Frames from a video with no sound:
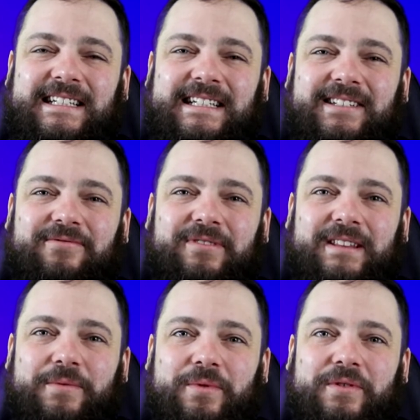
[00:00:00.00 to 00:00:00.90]
is it
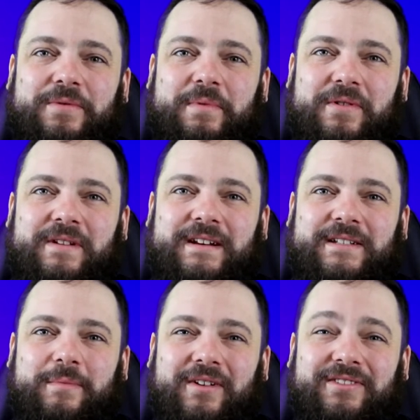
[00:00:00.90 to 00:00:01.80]
really worth burning a
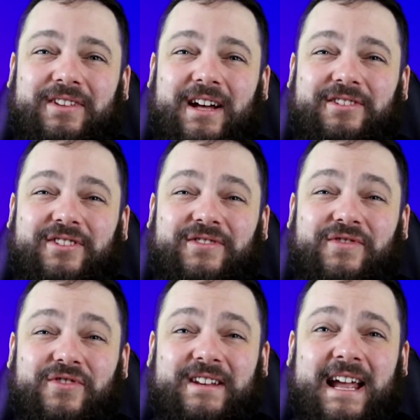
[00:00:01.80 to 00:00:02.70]
spell slot just
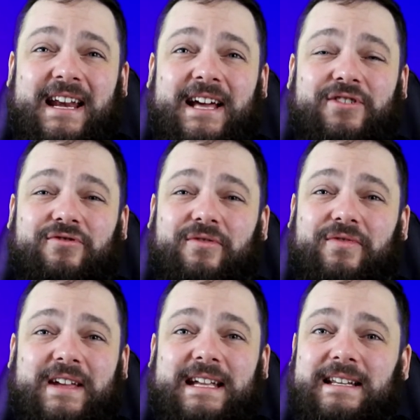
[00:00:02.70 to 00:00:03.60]
for 10 extra
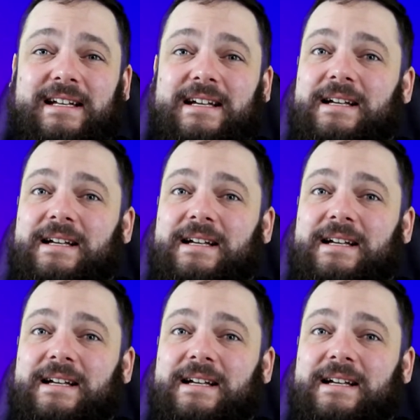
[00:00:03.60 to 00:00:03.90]
feet?